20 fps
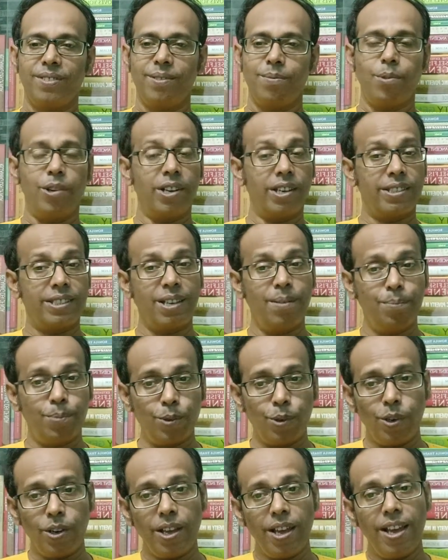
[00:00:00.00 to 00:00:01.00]
For
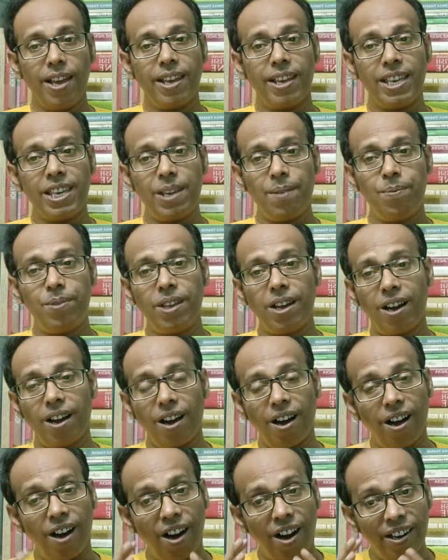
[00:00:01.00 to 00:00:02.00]
example, if
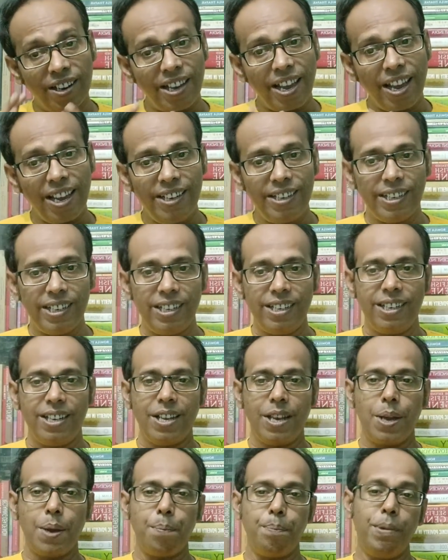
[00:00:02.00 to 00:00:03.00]
the R allele
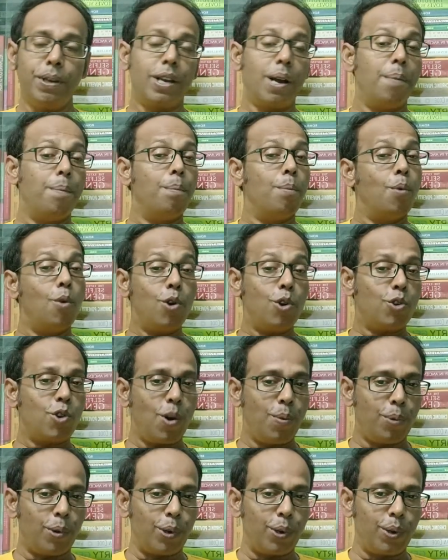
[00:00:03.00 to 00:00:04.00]
become more
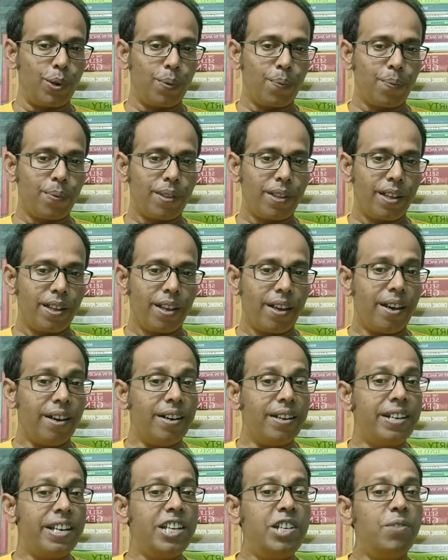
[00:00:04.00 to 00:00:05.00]
common,
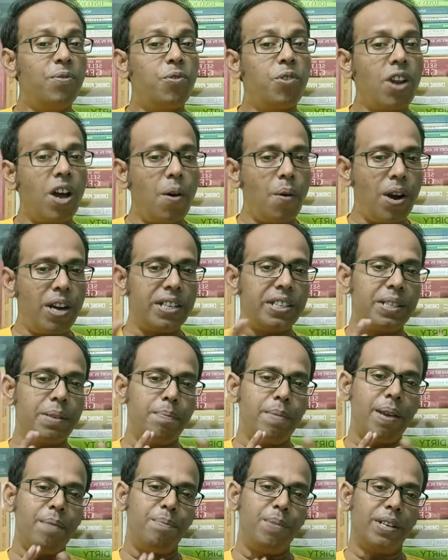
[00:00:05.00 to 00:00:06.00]
red flowers
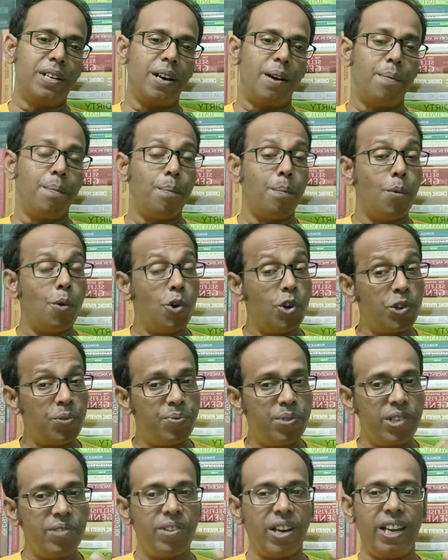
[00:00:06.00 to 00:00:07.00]
may become more
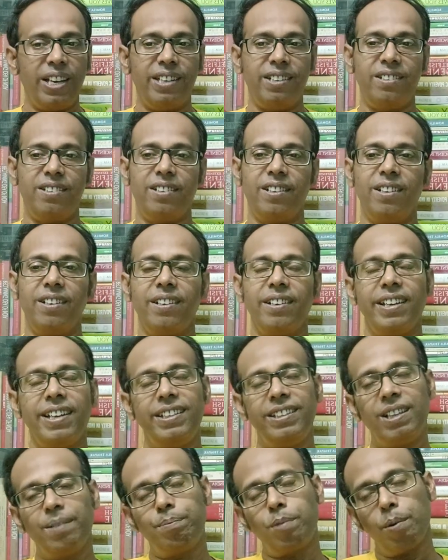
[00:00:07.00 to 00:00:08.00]
prevalent
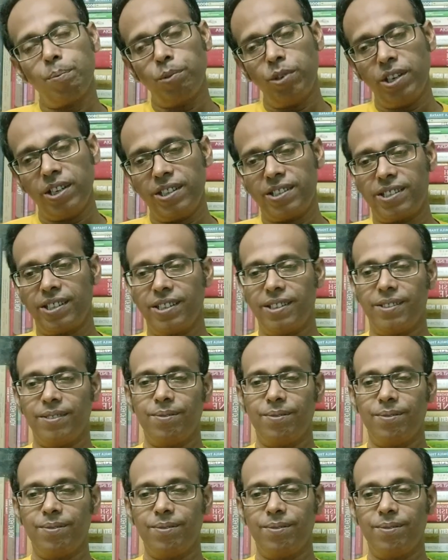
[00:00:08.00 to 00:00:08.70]
in the population.